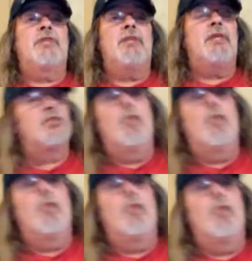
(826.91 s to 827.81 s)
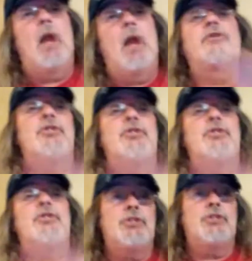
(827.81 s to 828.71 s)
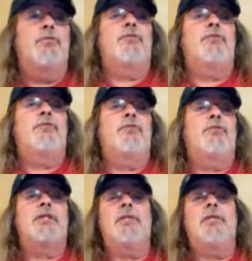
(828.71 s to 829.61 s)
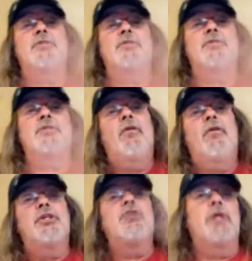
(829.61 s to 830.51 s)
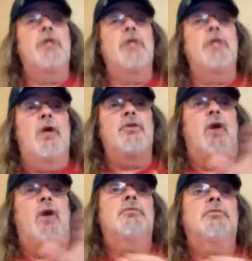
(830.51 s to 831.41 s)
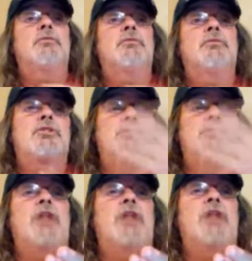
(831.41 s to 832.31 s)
Nobody monitors you for the 15 minutes. You do it on your own. It's yourself.